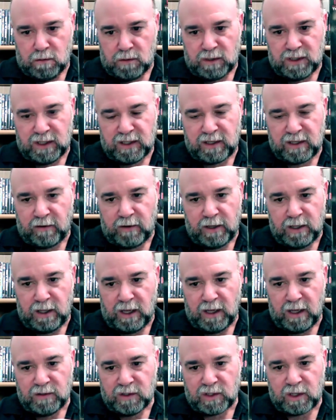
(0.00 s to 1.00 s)
It
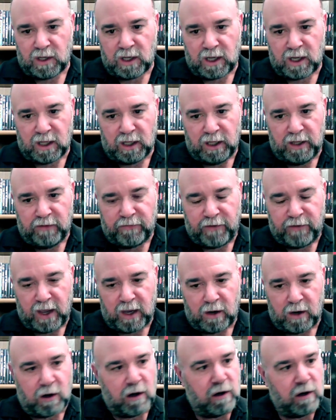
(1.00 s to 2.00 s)
ends on a
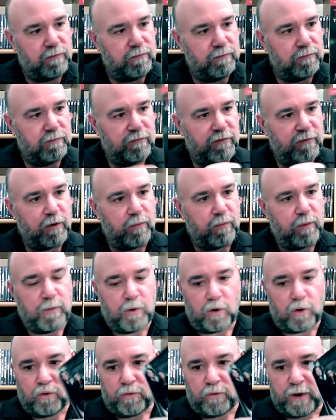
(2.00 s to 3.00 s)
cliffhanger, if I
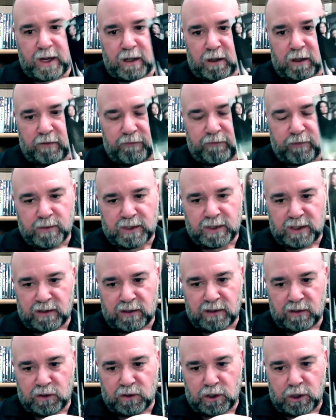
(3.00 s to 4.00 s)
remember correctly, from
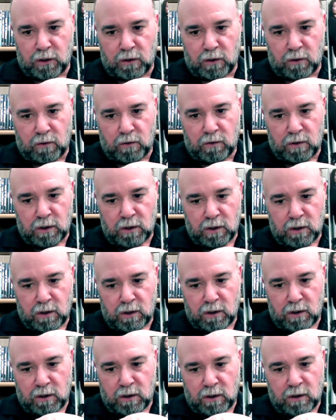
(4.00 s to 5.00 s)
season two.
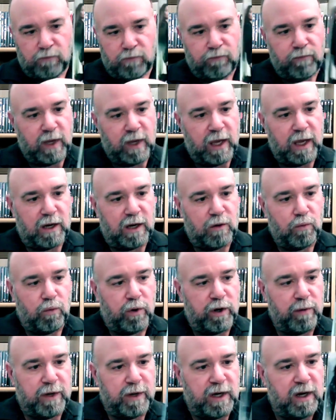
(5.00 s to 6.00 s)
And it
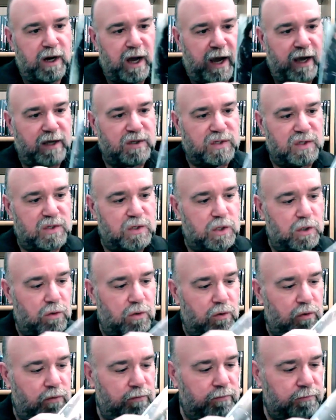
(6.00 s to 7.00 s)
would have been nice
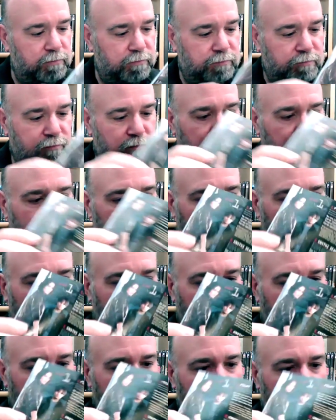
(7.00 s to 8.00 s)
to
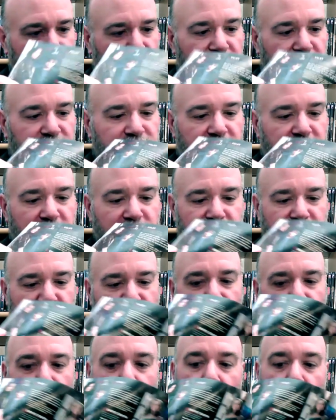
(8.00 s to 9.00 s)
finish
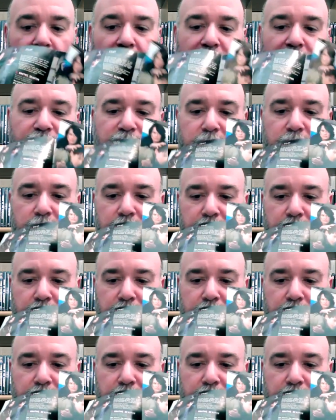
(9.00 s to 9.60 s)
that off.